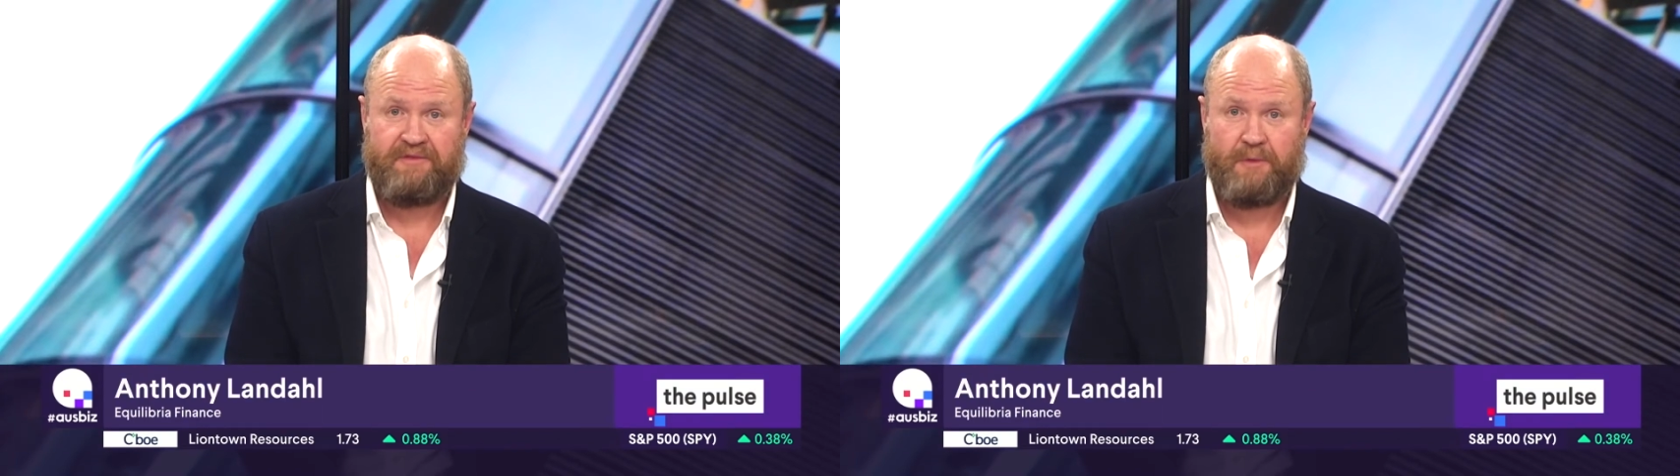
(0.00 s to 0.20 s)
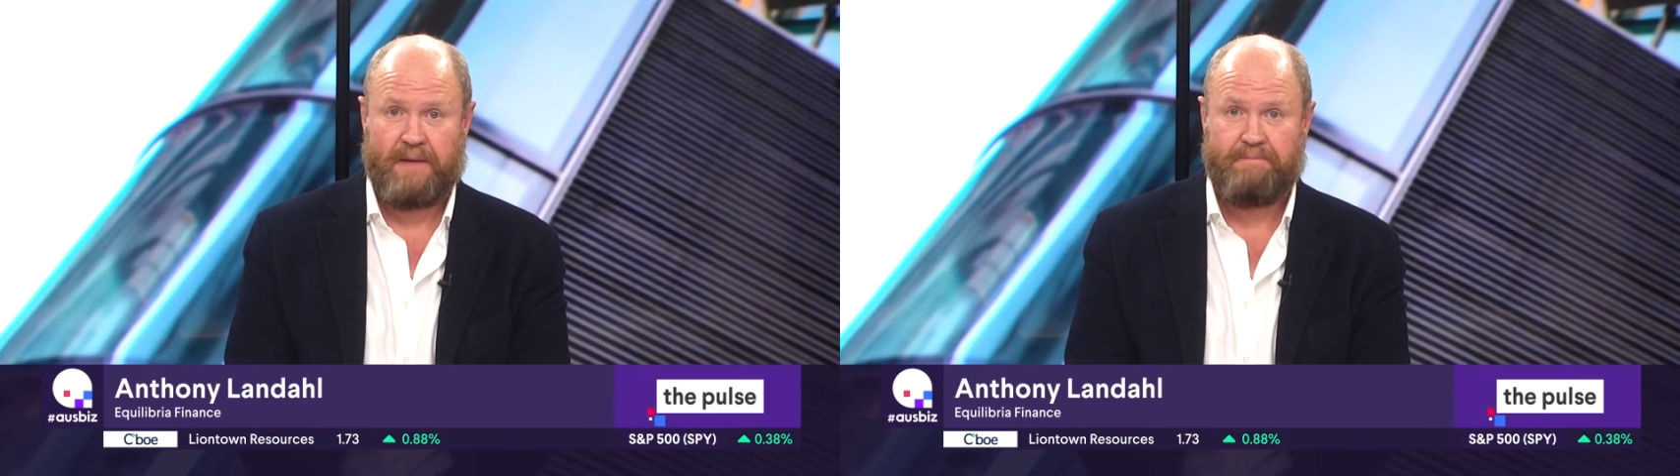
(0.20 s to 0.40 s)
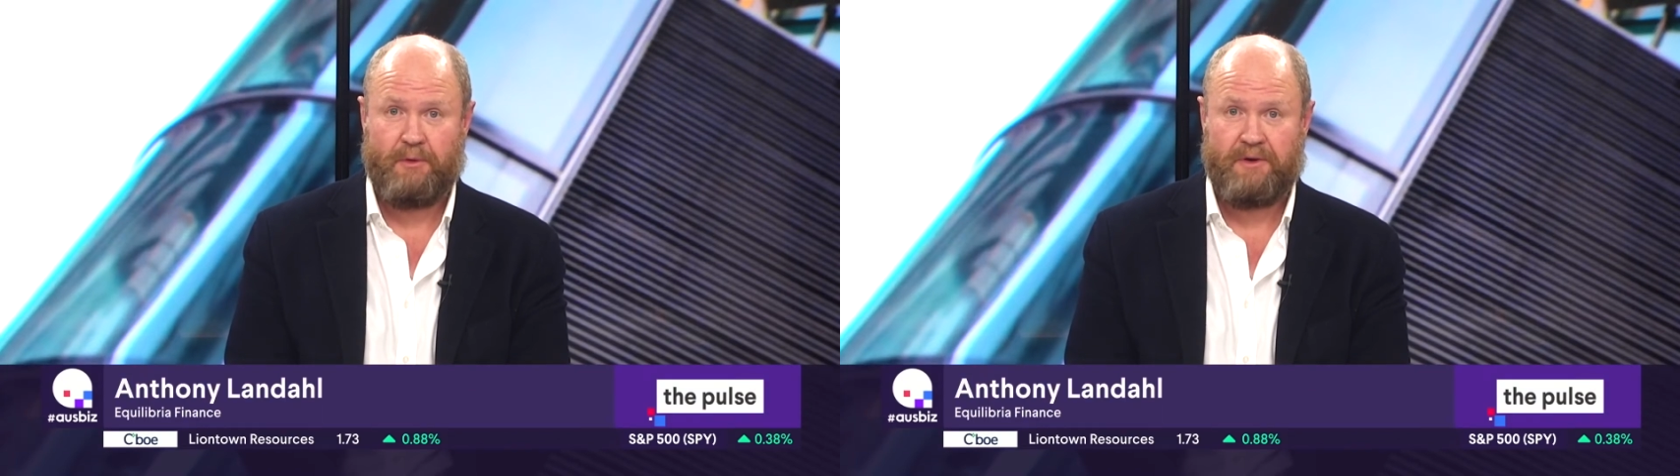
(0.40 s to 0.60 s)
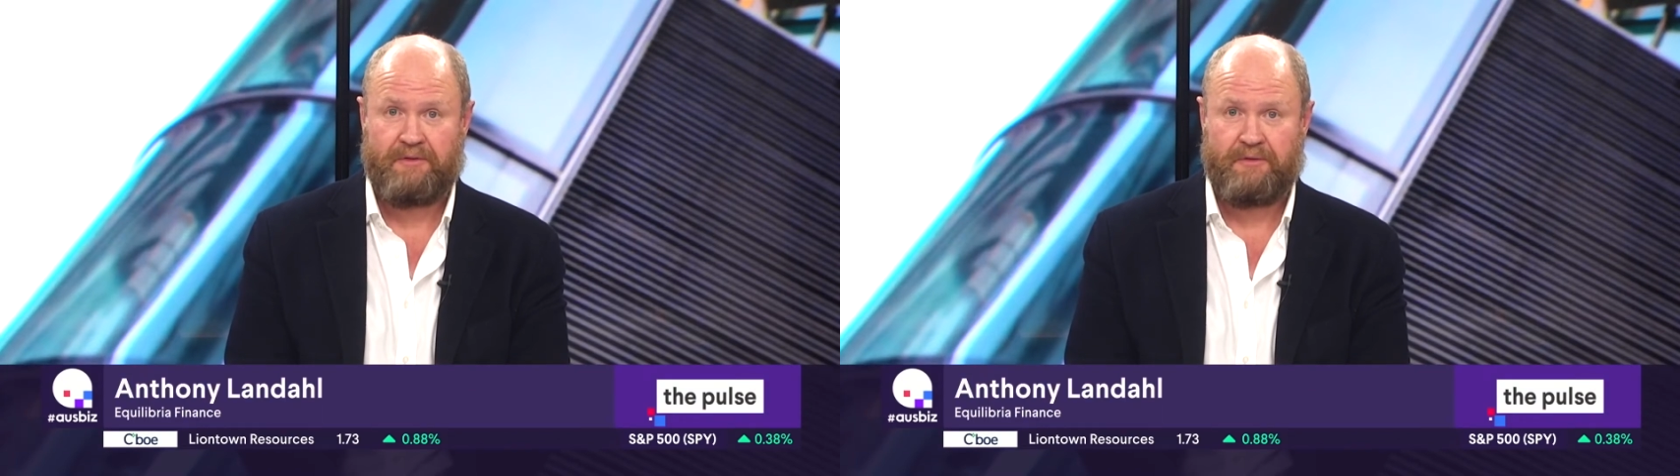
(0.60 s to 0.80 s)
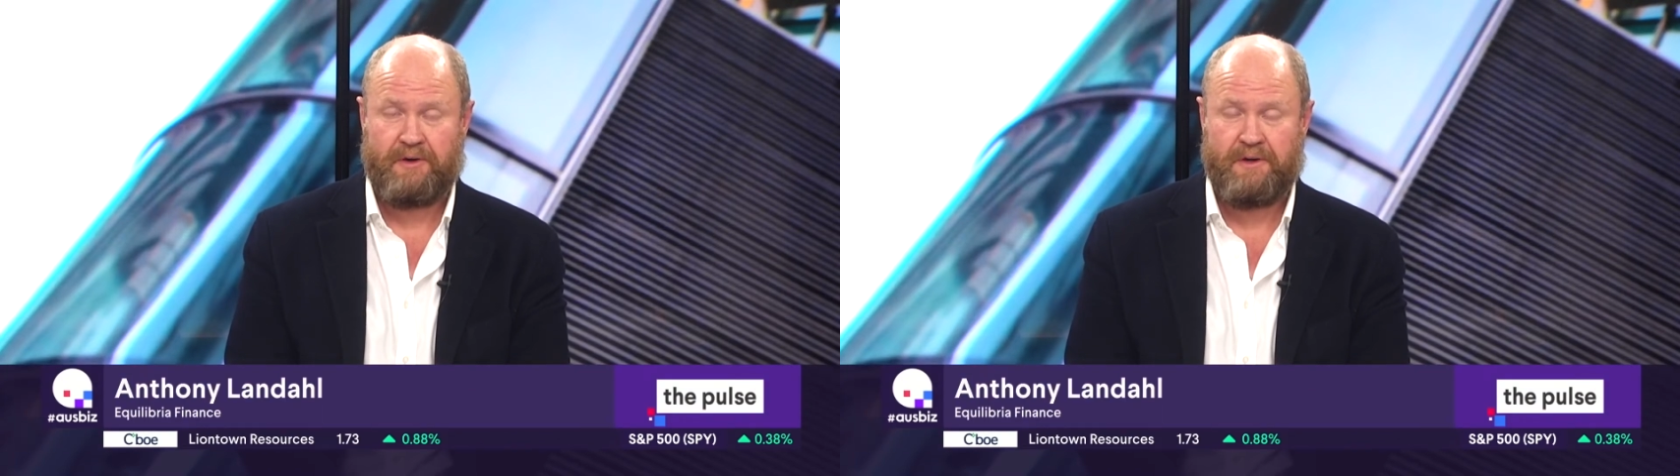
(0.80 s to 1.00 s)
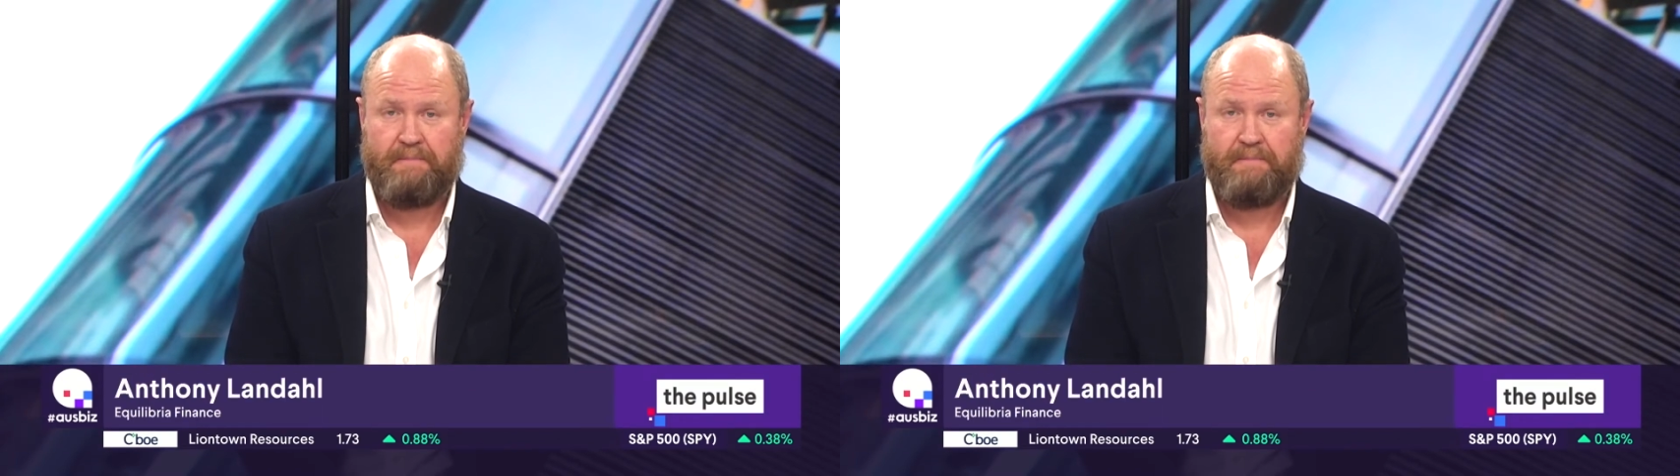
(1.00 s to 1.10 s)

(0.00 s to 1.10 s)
to 8.3,